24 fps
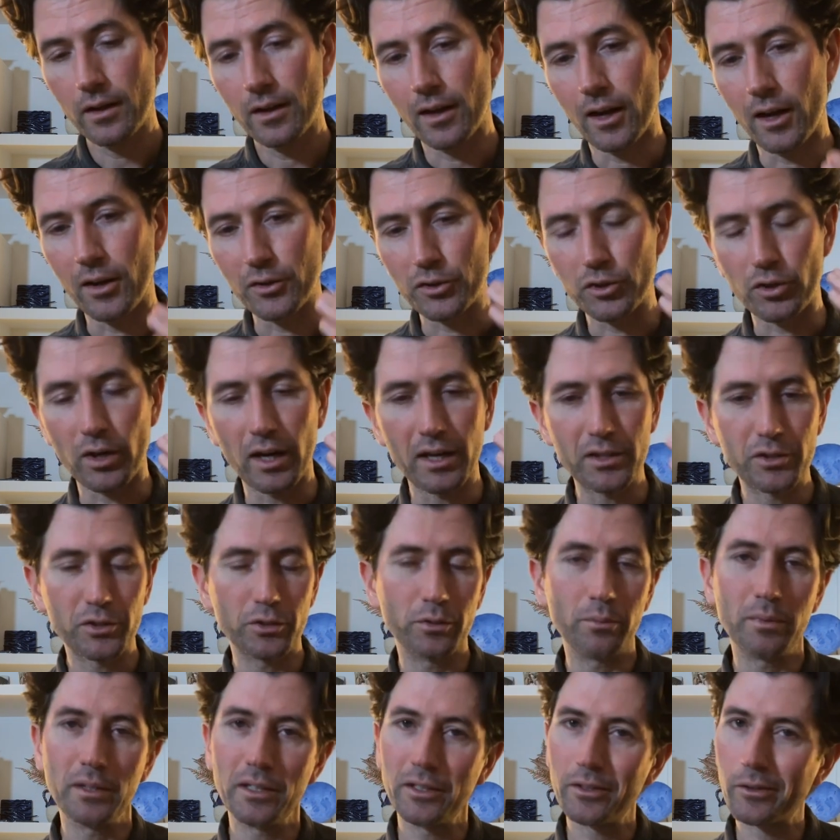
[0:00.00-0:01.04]
I'll try to
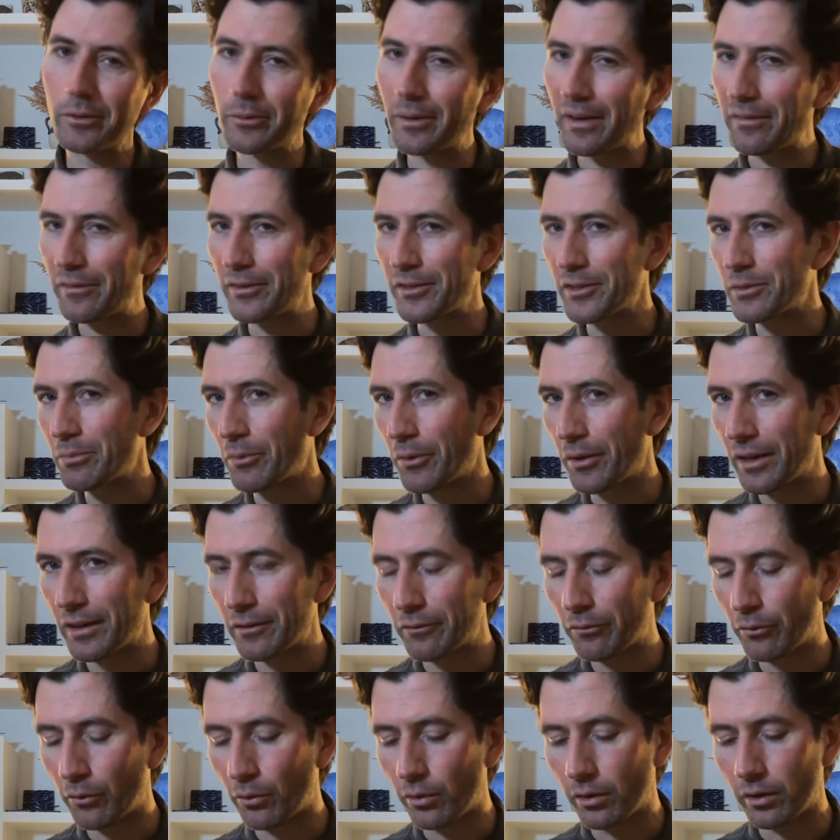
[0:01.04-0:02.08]
be your reference point
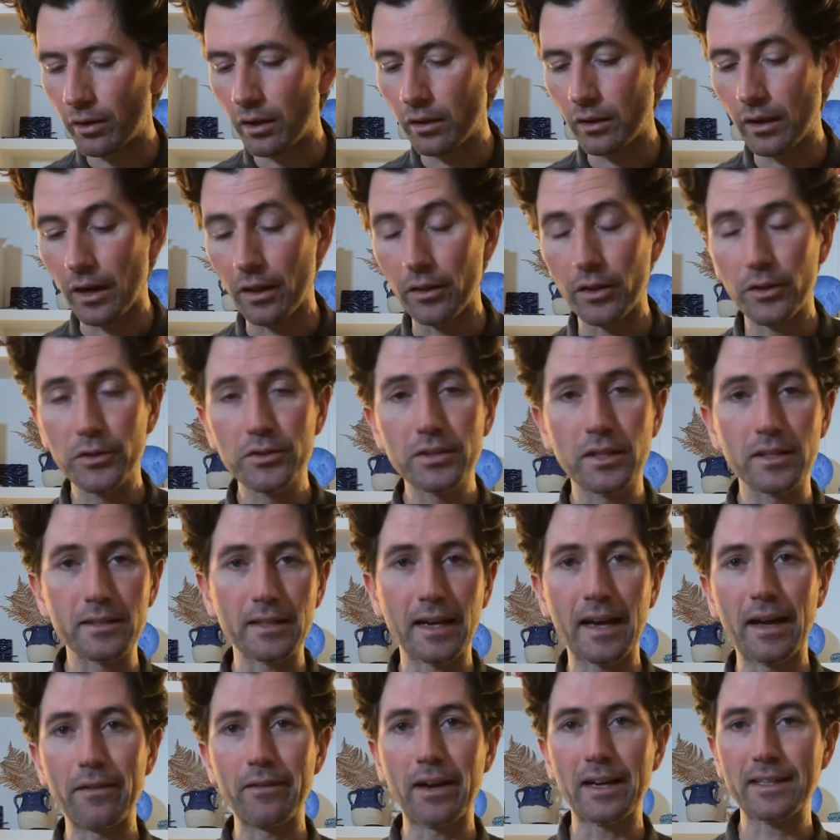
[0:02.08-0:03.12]
for a lot of those because I
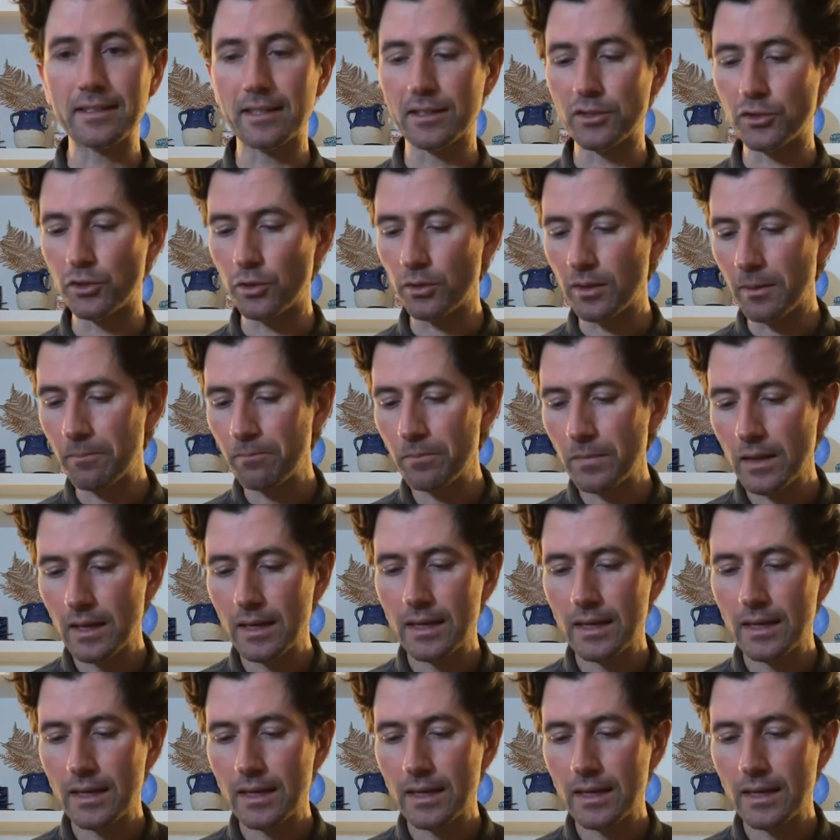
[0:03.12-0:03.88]
have access to them.